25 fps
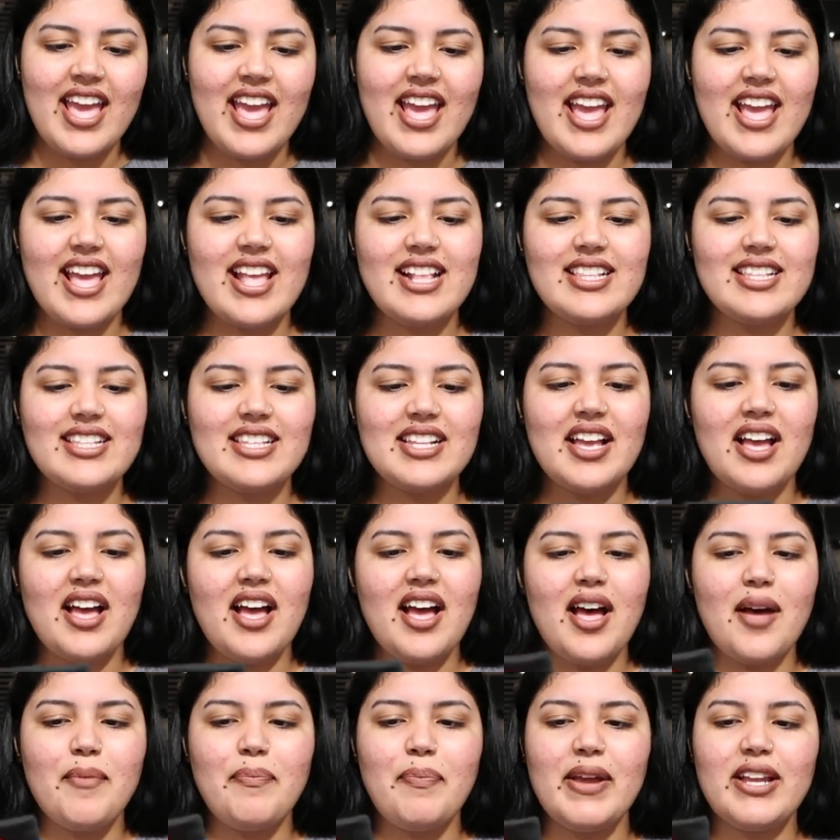It's
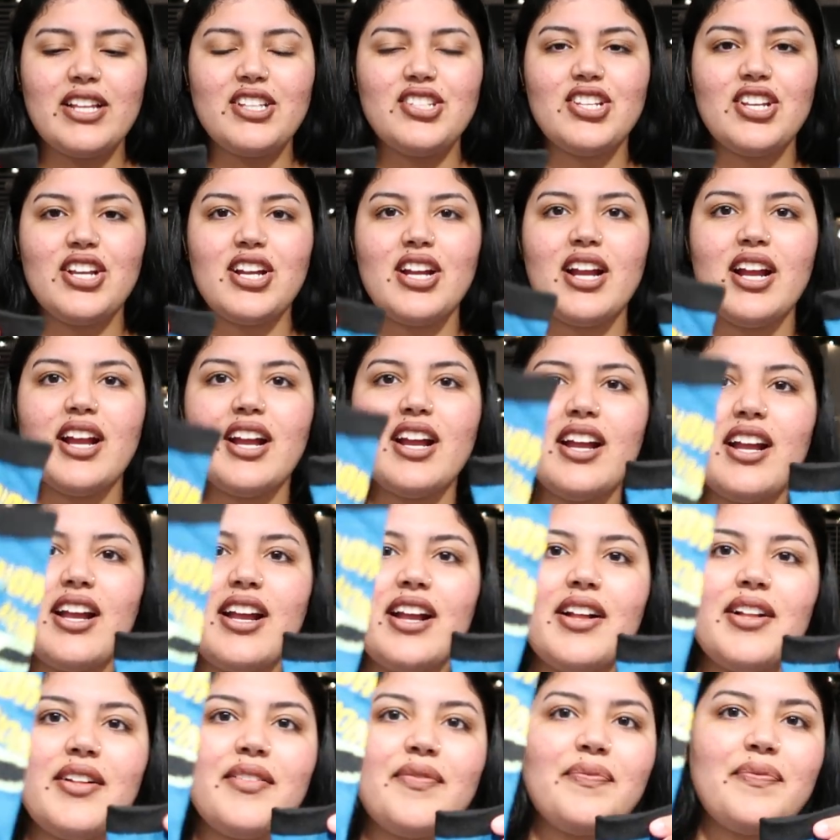a picture
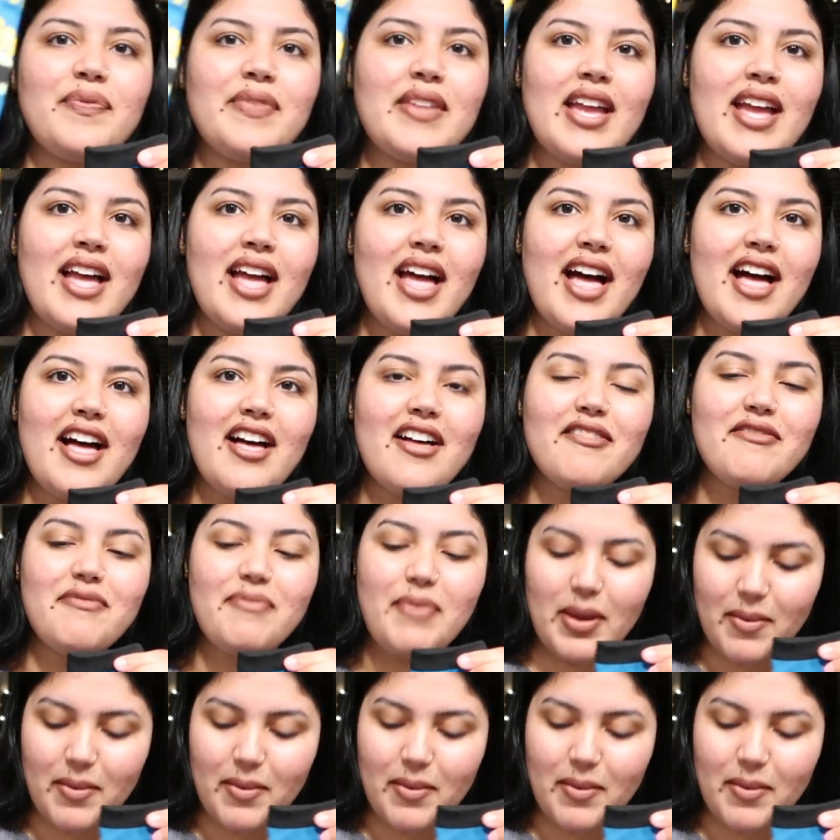is, of